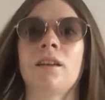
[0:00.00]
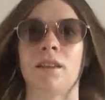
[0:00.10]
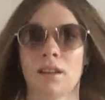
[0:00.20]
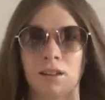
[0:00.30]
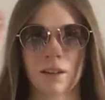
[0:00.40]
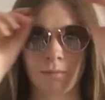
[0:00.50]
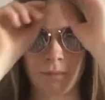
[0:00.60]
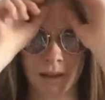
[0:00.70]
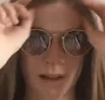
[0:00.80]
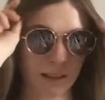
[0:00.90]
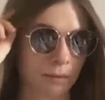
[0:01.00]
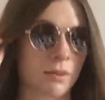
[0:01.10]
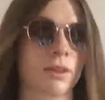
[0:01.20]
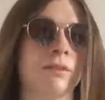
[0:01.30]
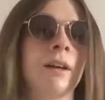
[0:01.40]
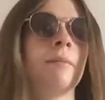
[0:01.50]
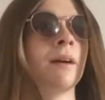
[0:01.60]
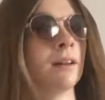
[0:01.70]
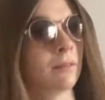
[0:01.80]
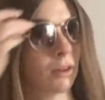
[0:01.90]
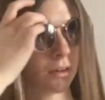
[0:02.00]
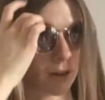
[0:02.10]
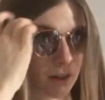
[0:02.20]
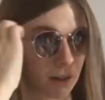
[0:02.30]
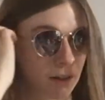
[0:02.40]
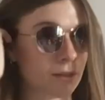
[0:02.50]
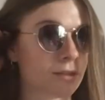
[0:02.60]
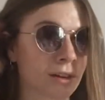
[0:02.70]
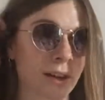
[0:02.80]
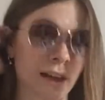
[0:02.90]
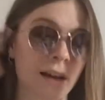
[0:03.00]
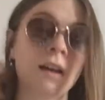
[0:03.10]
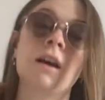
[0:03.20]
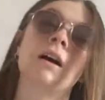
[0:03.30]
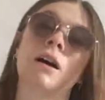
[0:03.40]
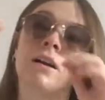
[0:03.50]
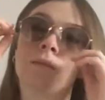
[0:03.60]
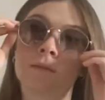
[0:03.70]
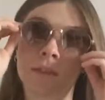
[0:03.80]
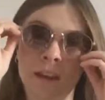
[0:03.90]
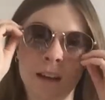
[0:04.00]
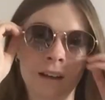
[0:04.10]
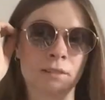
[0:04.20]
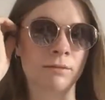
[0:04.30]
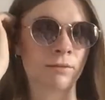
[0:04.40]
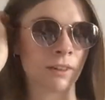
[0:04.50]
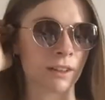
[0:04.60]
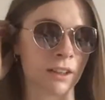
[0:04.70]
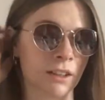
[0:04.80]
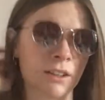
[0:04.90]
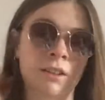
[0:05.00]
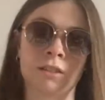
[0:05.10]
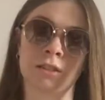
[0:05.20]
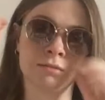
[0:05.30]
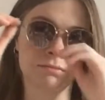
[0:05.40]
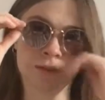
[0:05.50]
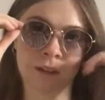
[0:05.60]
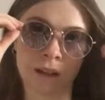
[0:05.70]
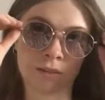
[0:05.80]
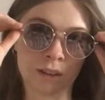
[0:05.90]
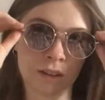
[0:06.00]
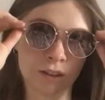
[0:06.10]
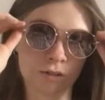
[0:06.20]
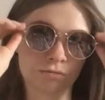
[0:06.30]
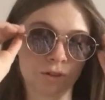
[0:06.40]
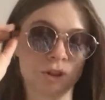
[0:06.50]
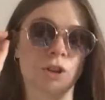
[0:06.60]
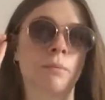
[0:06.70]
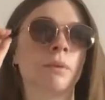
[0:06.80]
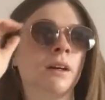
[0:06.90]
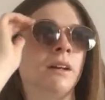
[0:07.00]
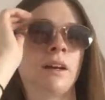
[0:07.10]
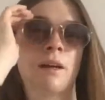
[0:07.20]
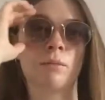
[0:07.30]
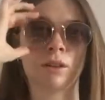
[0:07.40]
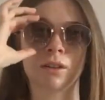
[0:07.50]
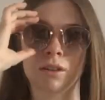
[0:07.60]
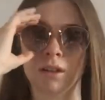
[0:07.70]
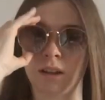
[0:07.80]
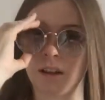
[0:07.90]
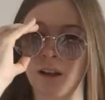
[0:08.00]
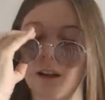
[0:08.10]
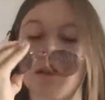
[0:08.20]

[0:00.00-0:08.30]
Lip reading: think they look a bit like some sort of Ray-Ban, not that I really care. They're vintage. I got them from like a vintage shop in Cambridge, I think.